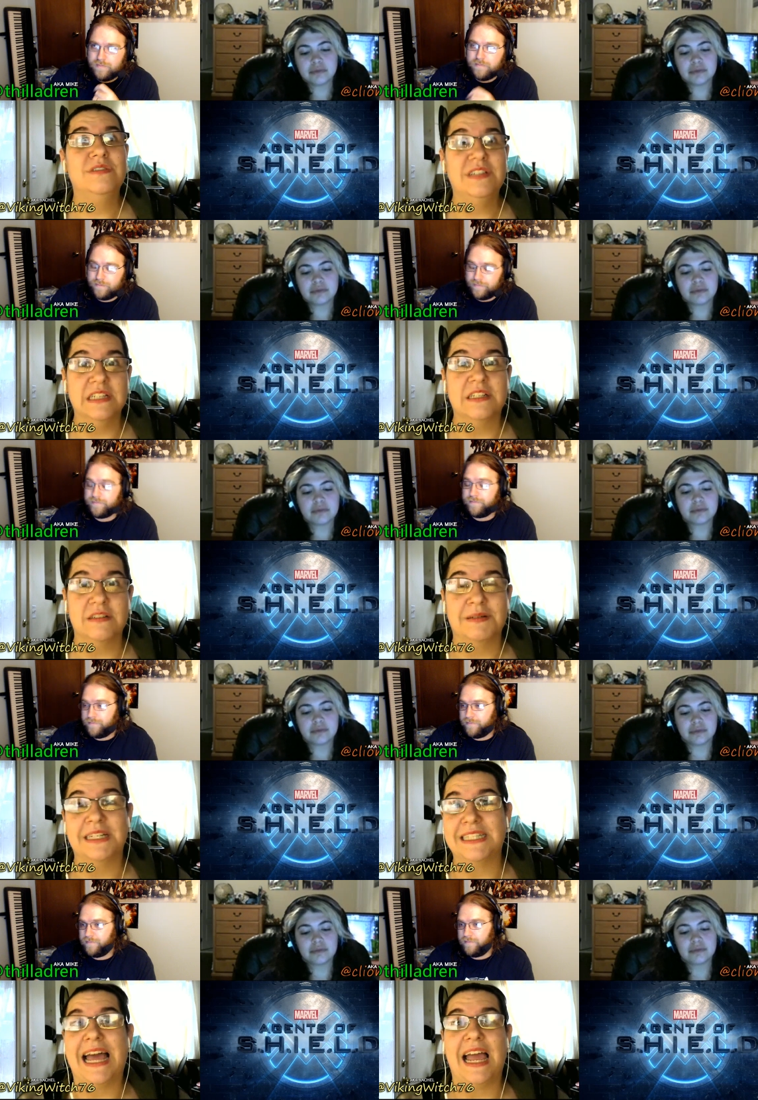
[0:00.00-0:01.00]
Speaker 1: this is
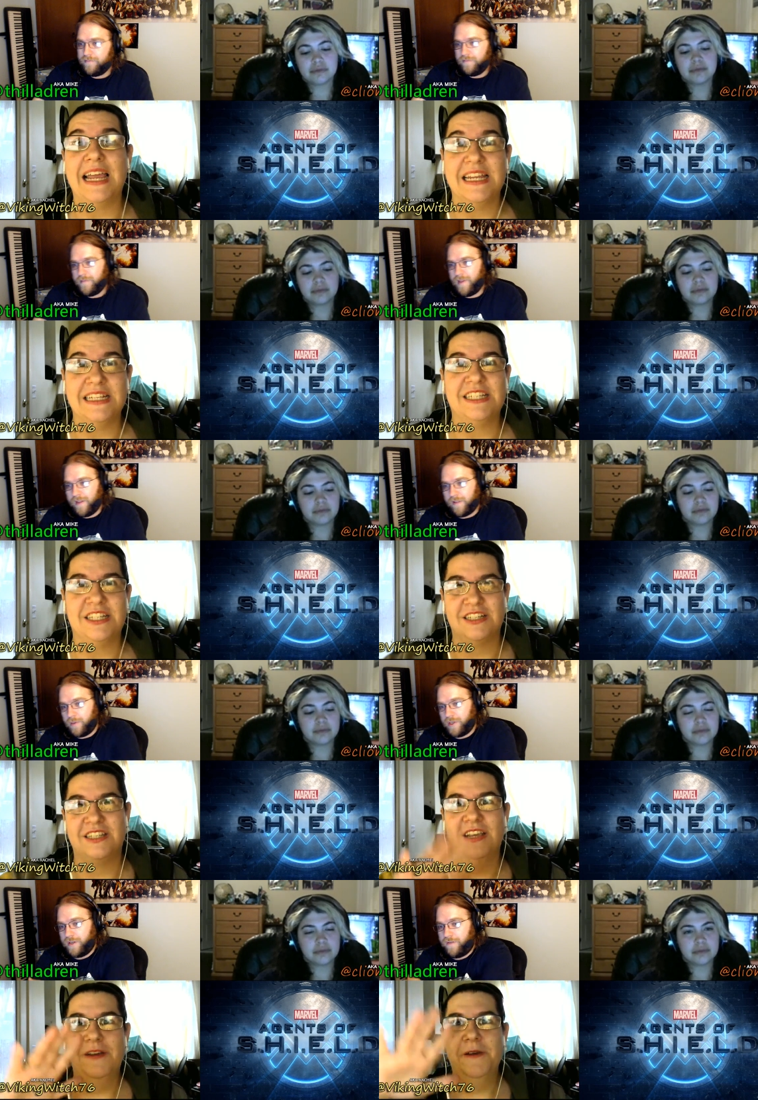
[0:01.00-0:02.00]
where it's at."
Speaker 2: And it's that's just, when
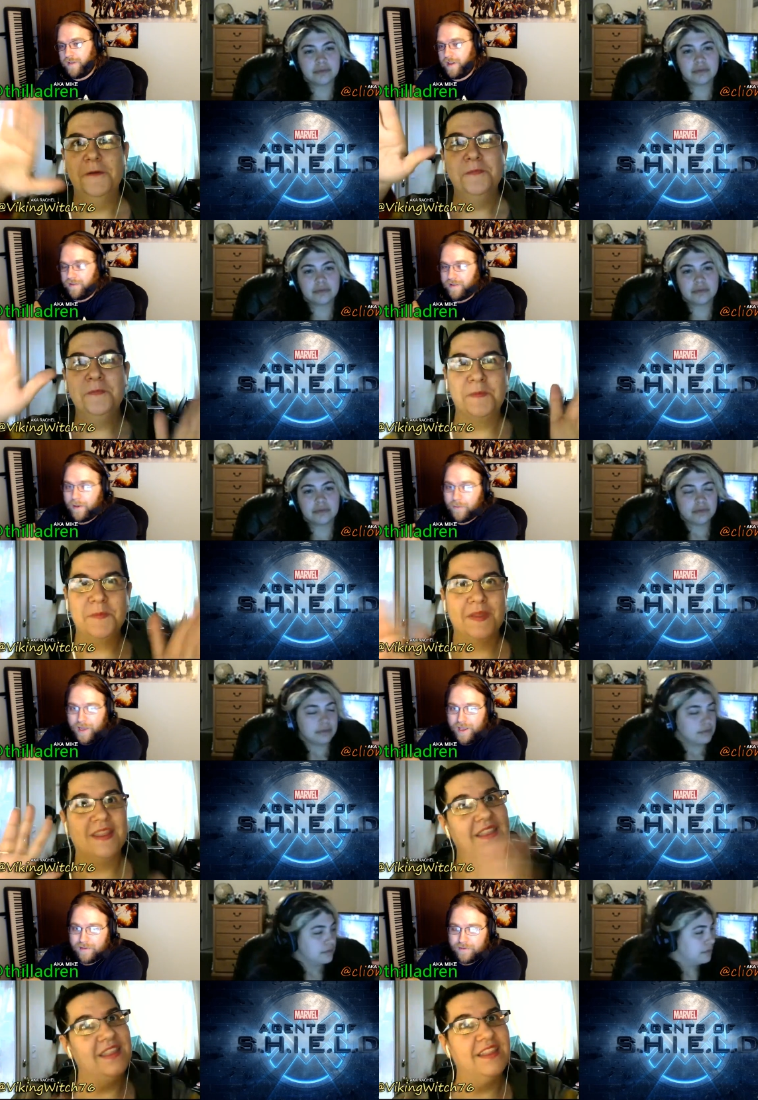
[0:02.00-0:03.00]
she figures out what
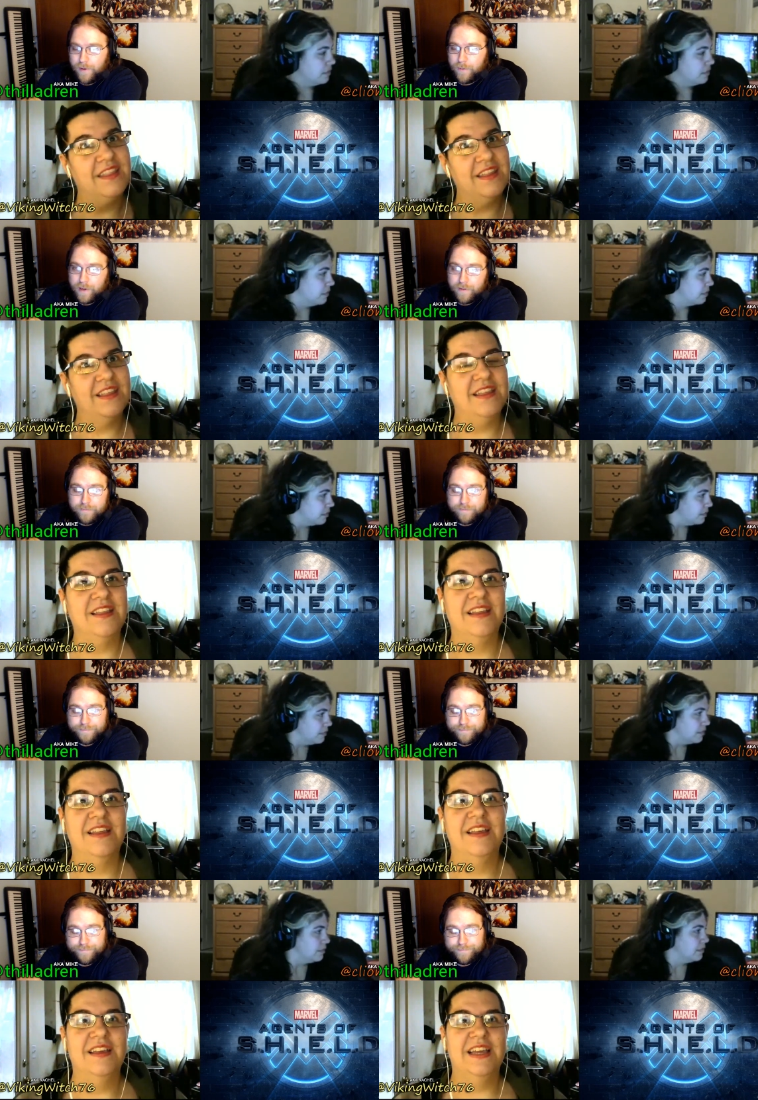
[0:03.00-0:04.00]
Aid is doing.
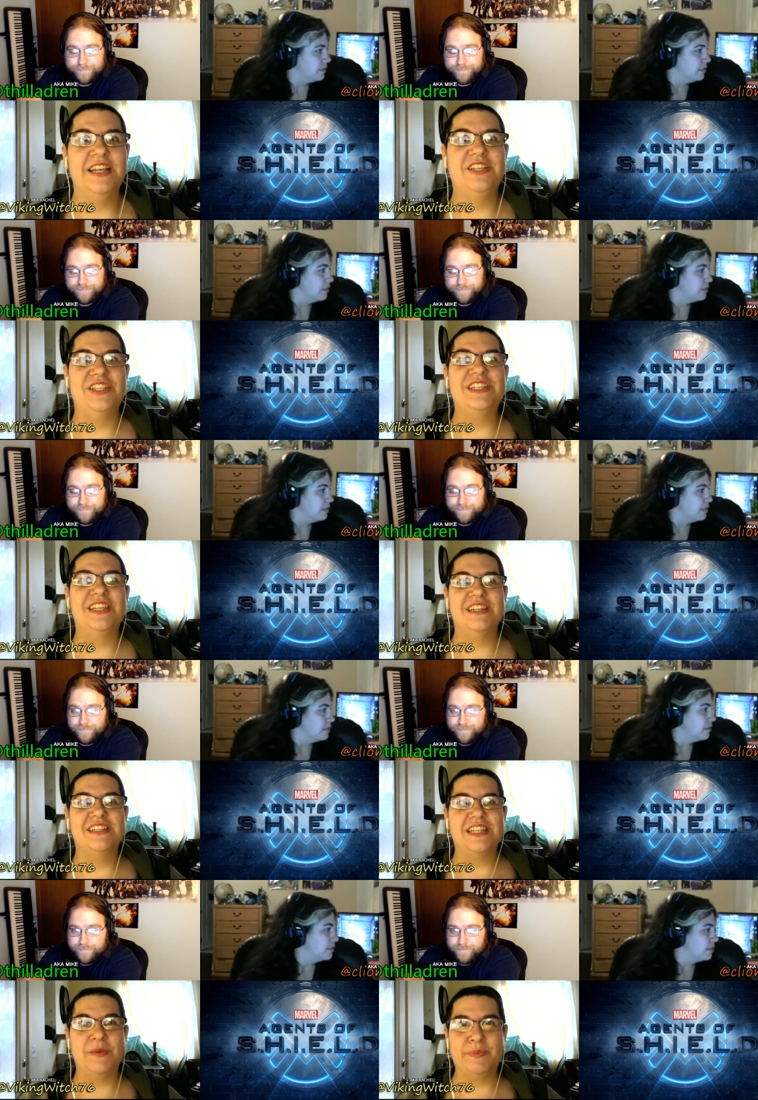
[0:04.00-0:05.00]
Speaker 1: It's just in
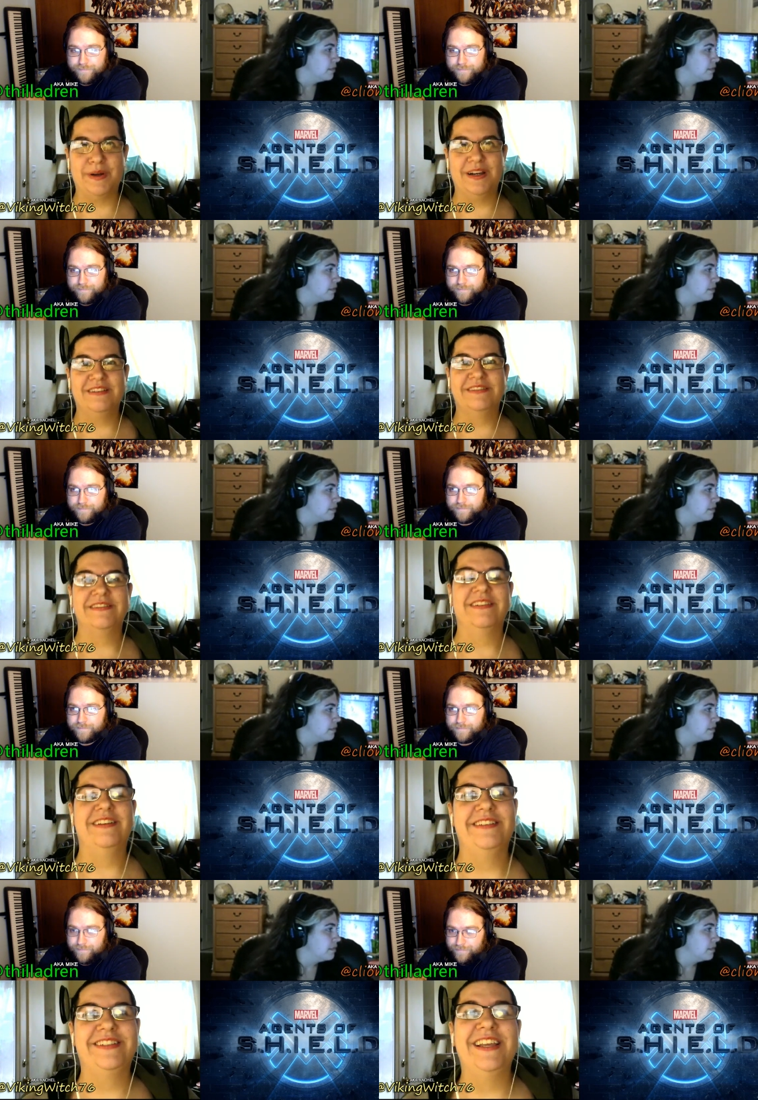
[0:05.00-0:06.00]
a separate.
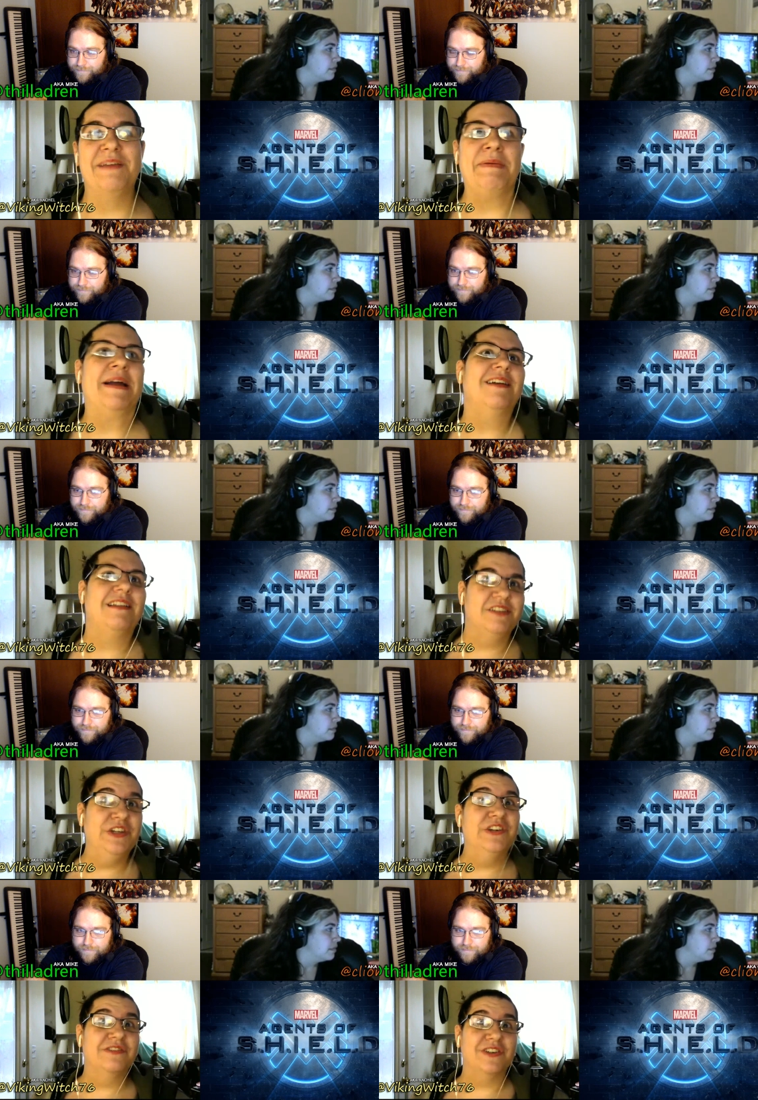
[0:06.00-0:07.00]
Mm-hmm. It's like a mm-hmm. parallel
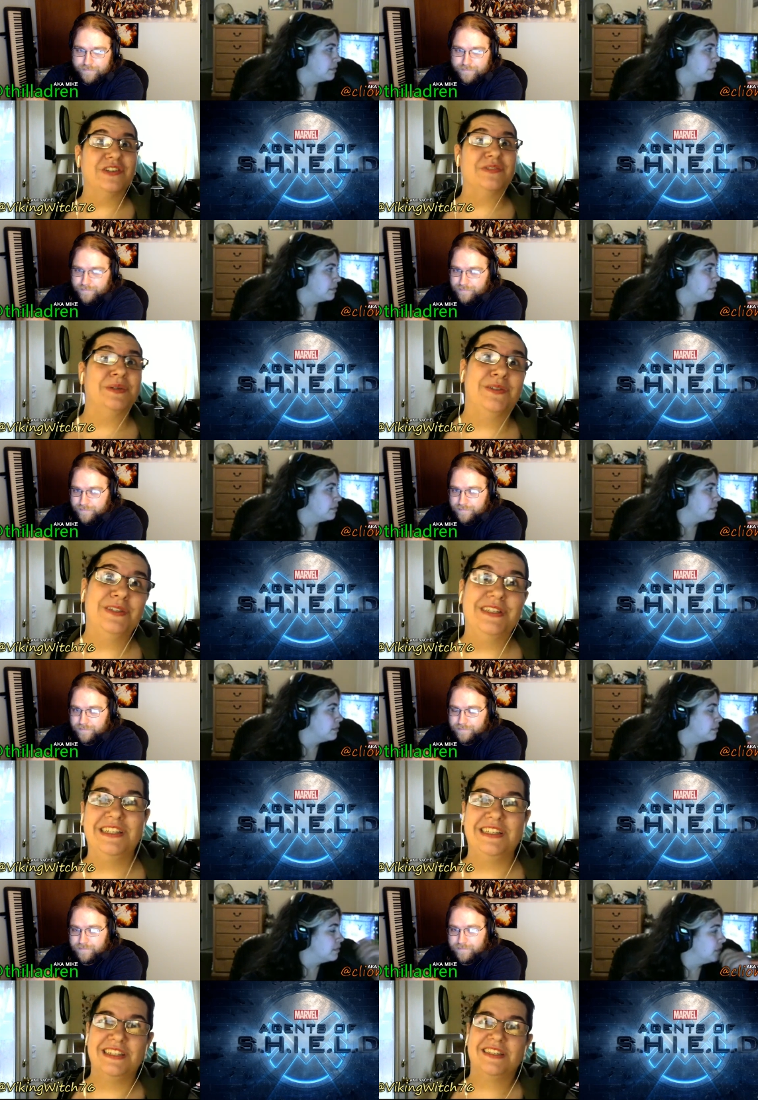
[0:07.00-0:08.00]
universe almost.
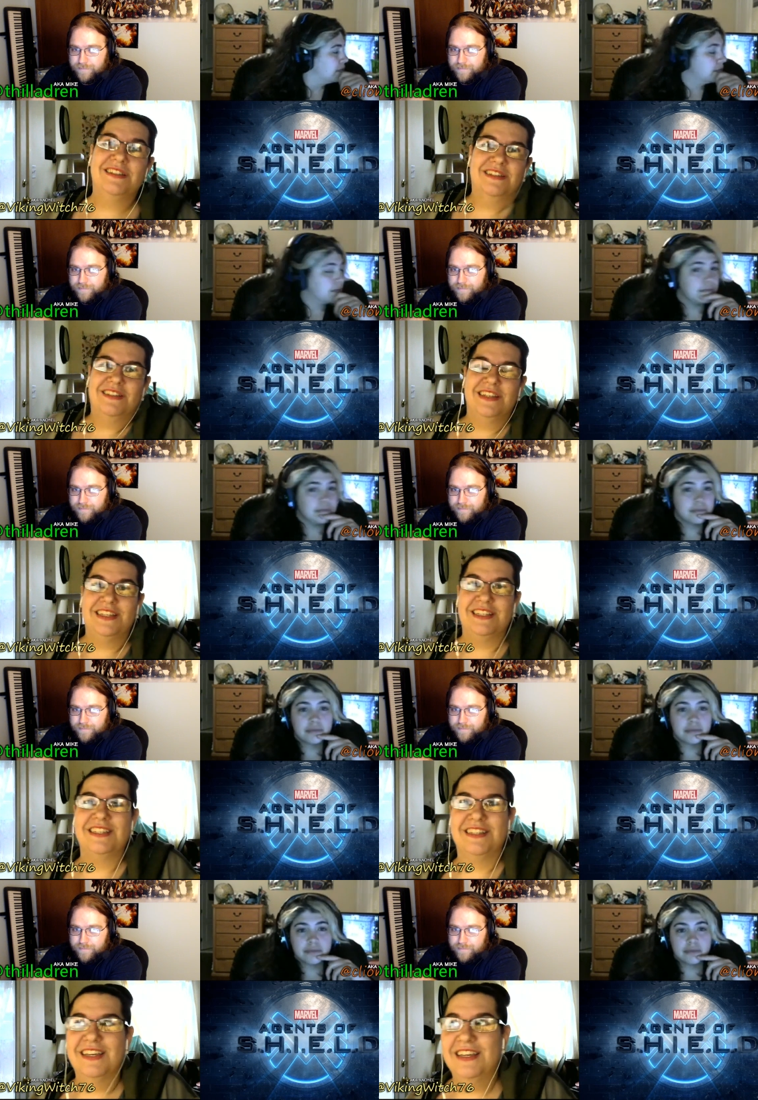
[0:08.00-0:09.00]
It's just
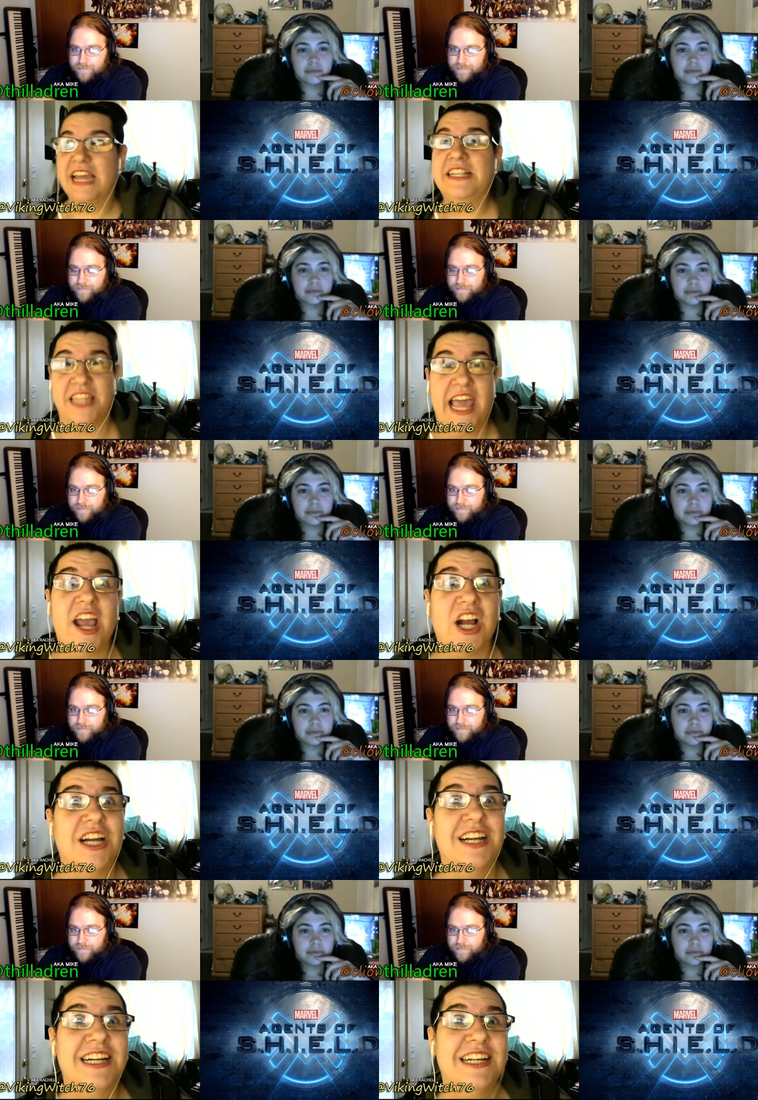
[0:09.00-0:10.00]
it's it's there.